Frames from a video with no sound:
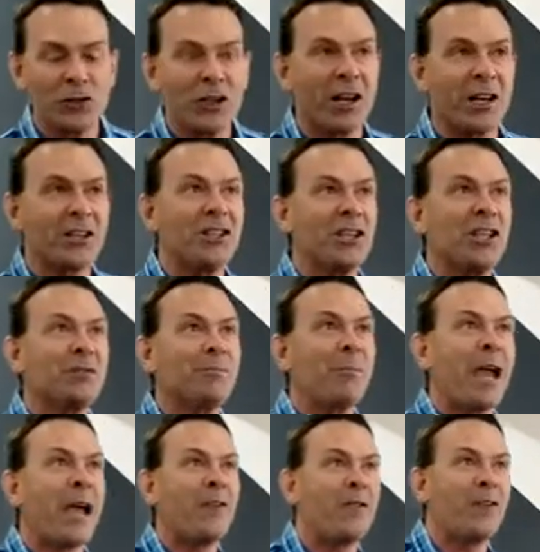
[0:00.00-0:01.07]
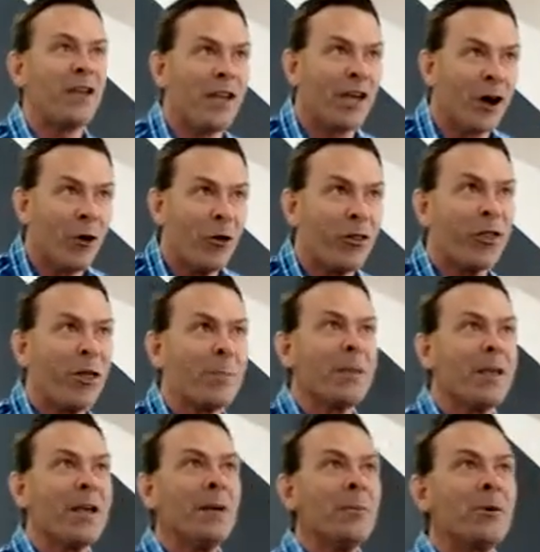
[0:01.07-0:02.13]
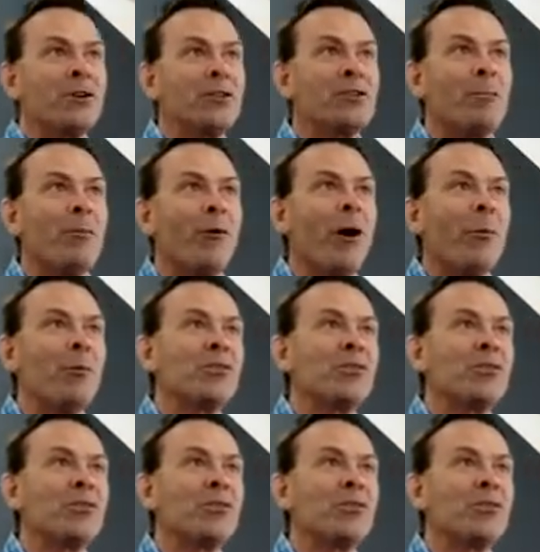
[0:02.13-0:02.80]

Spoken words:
jealousy is bad for your health, because the Bible